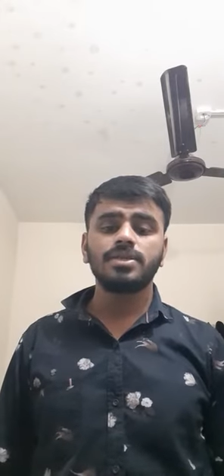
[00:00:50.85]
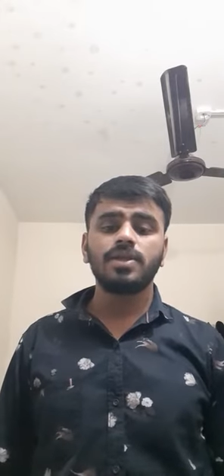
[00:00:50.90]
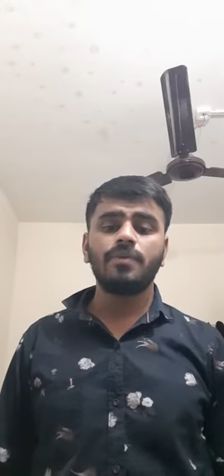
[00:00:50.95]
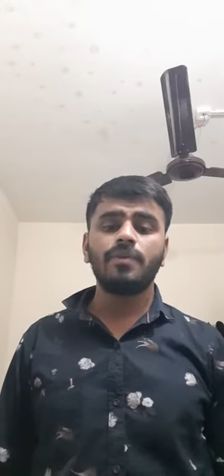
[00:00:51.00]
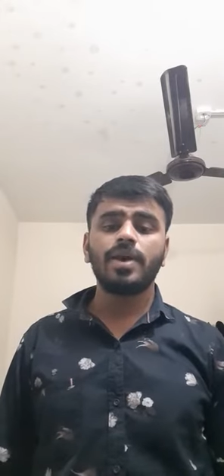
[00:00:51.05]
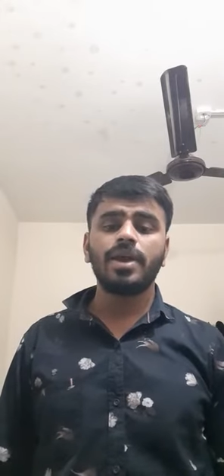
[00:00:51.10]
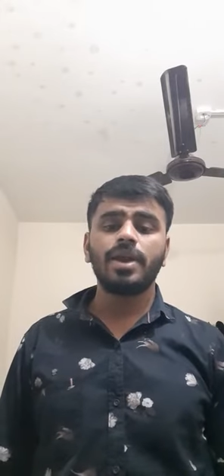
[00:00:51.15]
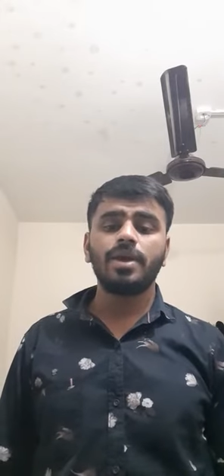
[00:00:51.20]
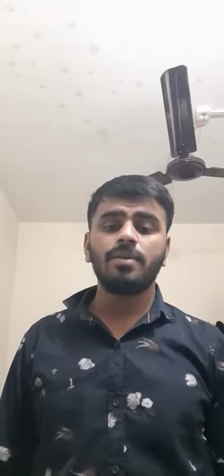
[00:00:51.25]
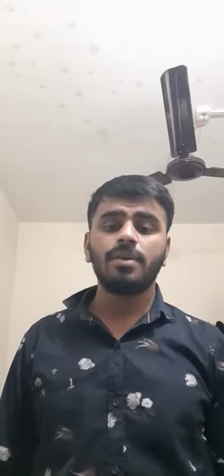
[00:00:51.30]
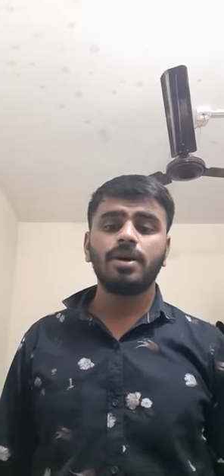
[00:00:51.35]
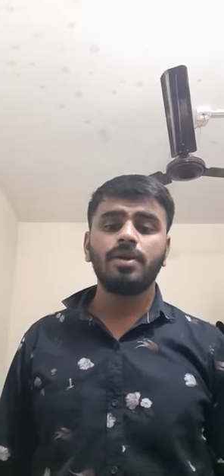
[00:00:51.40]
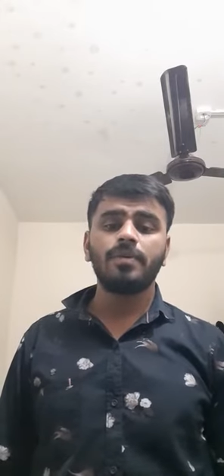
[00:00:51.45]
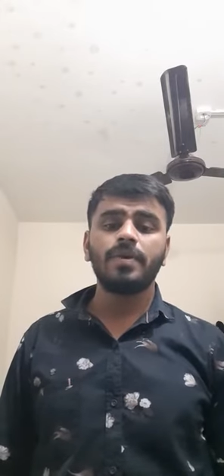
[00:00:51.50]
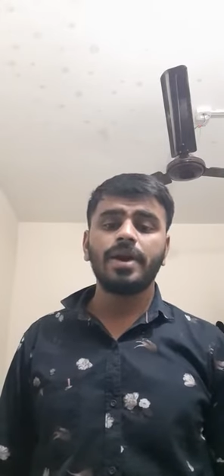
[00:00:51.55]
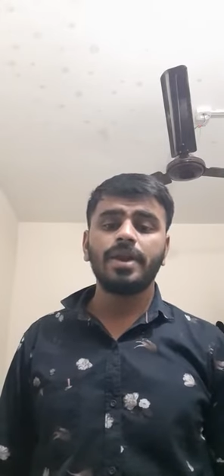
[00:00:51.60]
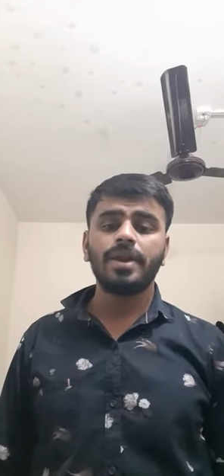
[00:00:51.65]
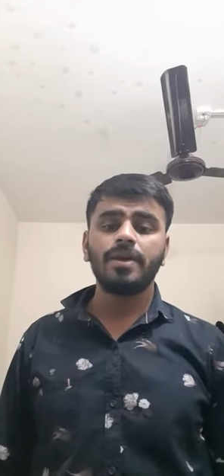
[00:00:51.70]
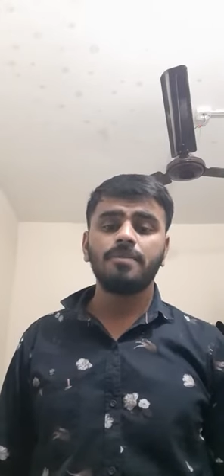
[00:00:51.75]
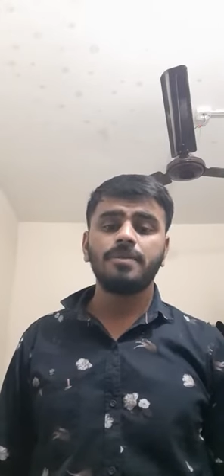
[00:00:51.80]
the
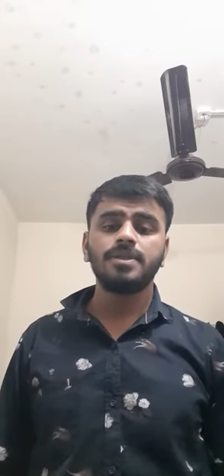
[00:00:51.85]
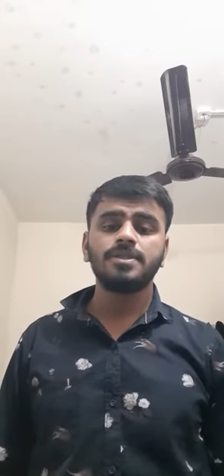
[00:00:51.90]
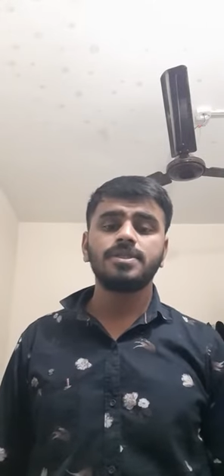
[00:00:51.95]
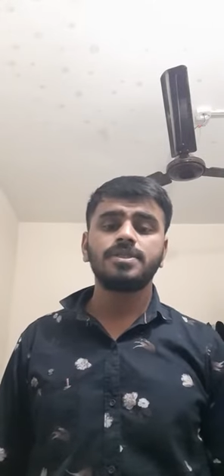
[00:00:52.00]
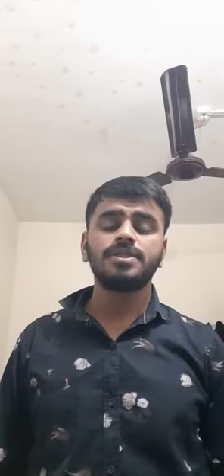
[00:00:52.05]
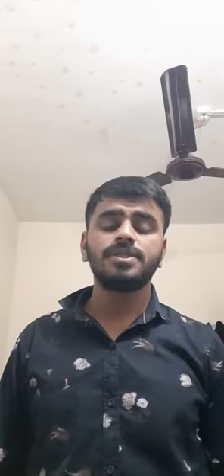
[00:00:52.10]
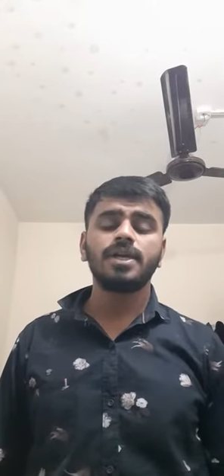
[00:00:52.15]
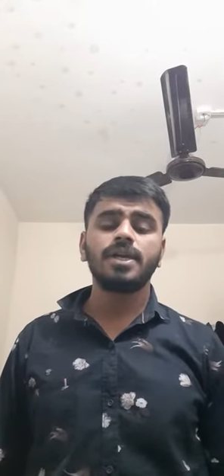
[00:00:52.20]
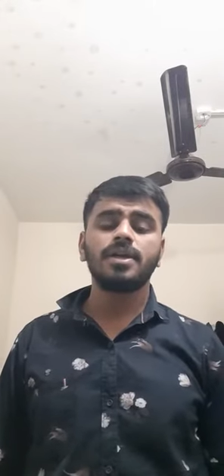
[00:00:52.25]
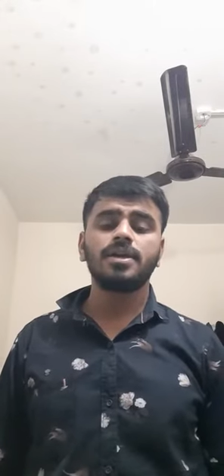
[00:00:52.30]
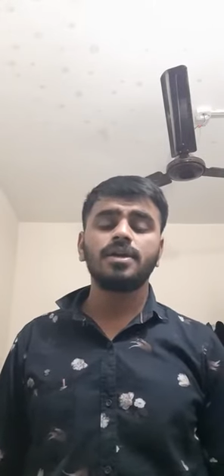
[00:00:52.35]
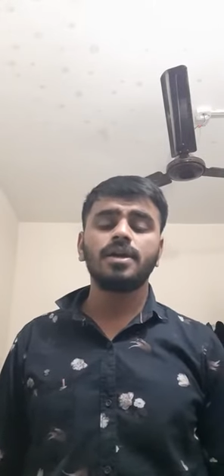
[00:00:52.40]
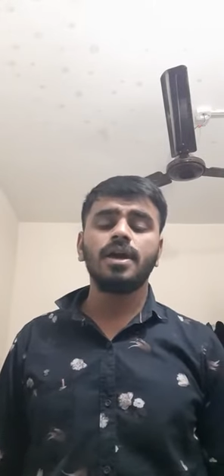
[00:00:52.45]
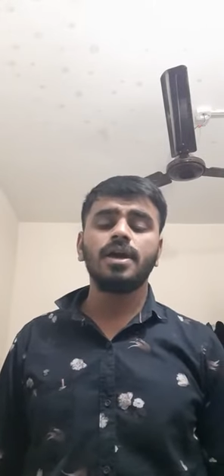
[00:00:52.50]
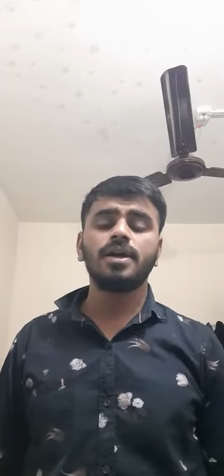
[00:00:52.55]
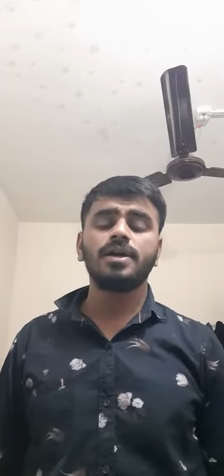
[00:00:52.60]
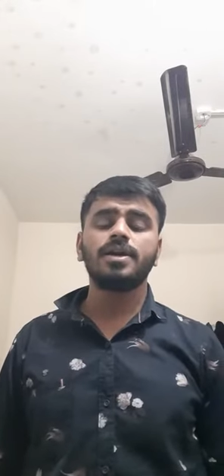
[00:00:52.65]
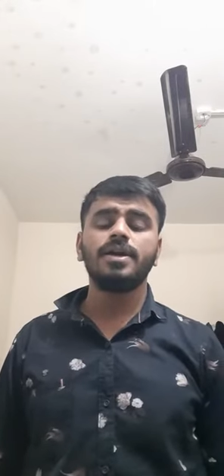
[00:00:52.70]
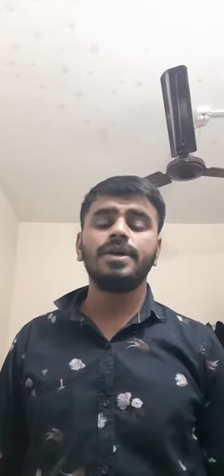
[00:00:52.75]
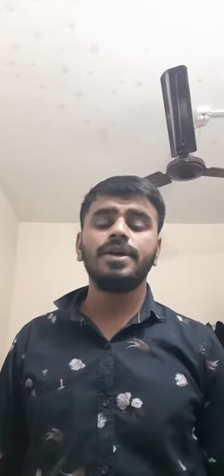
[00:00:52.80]
variables,
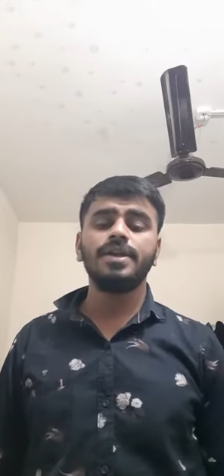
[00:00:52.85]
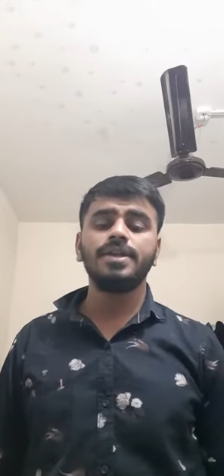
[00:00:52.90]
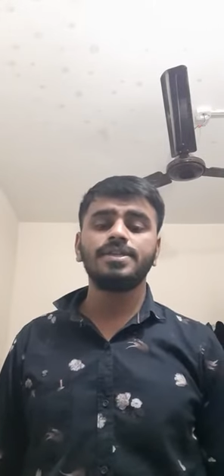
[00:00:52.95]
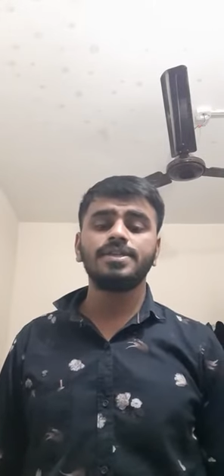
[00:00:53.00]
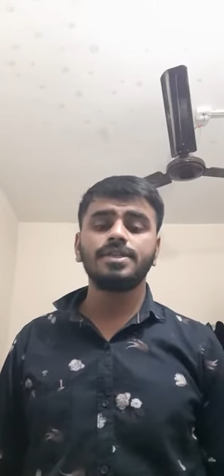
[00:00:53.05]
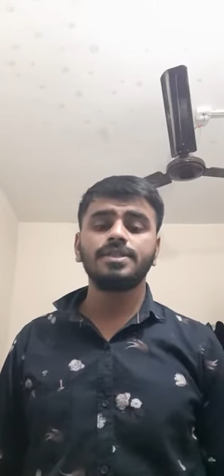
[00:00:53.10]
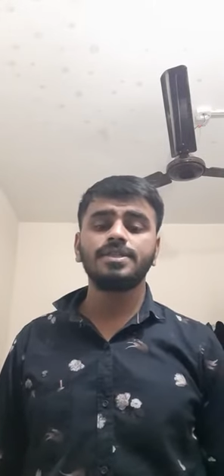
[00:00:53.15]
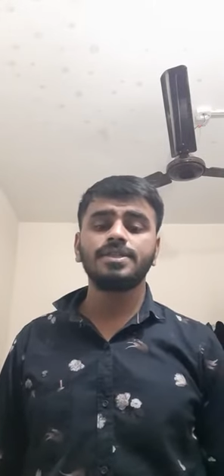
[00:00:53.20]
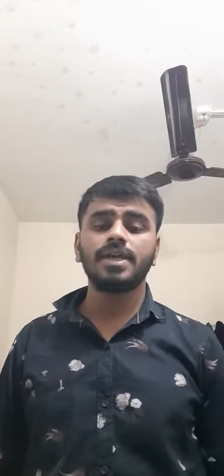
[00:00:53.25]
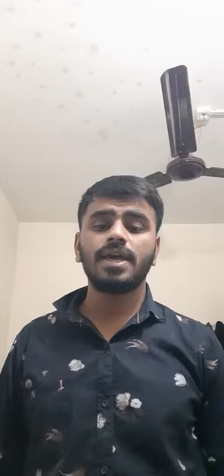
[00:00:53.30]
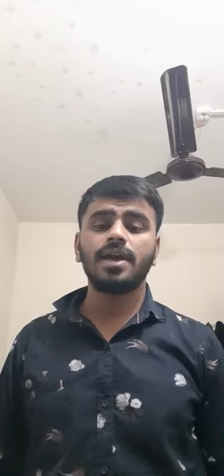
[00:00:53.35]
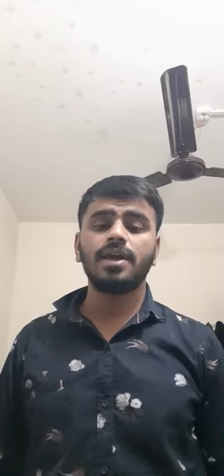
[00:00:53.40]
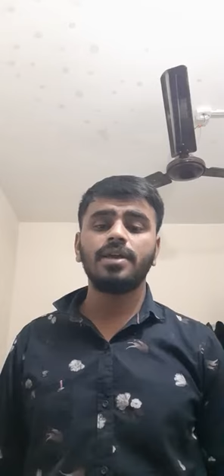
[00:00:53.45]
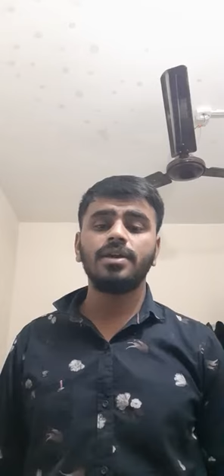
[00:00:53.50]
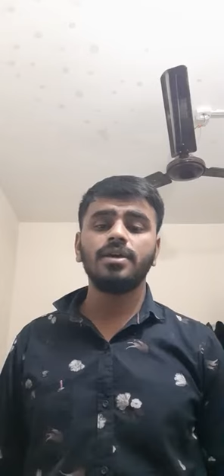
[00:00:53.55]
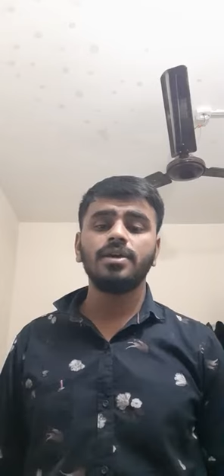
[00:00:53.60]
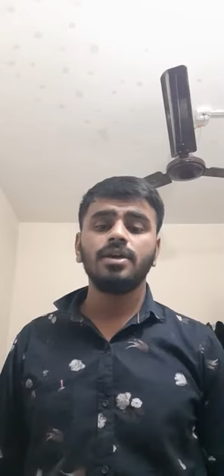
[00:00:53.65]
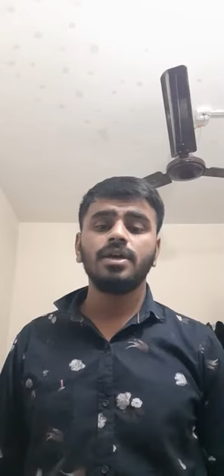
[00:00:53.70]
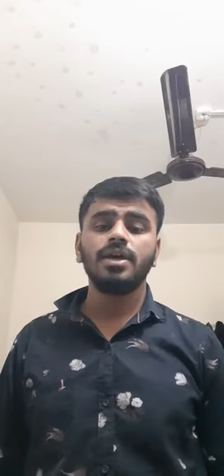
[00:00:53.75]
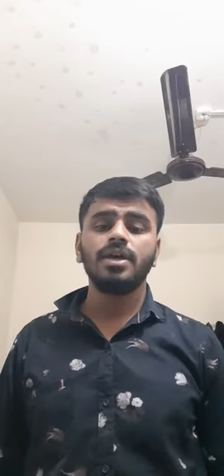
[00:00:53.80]
check conditions, and